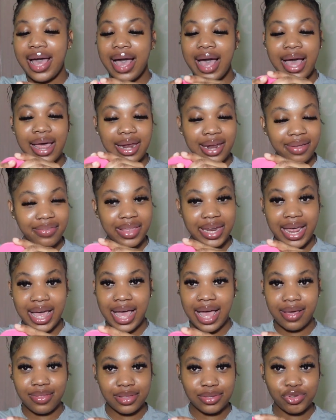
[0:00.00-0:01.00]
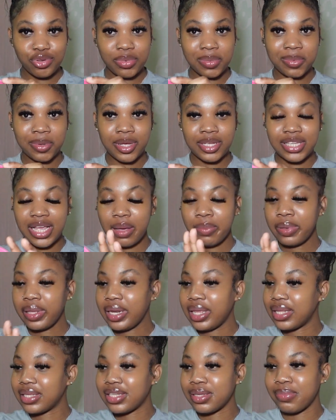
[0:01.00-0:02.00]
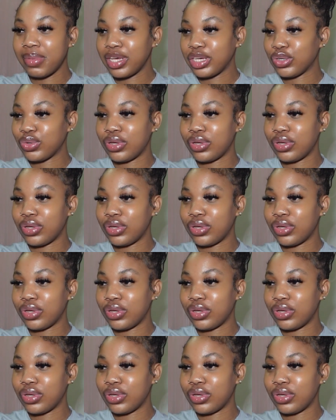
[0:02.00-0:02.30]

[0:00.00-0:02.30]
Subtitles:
I love that I have this with me because I be needing to make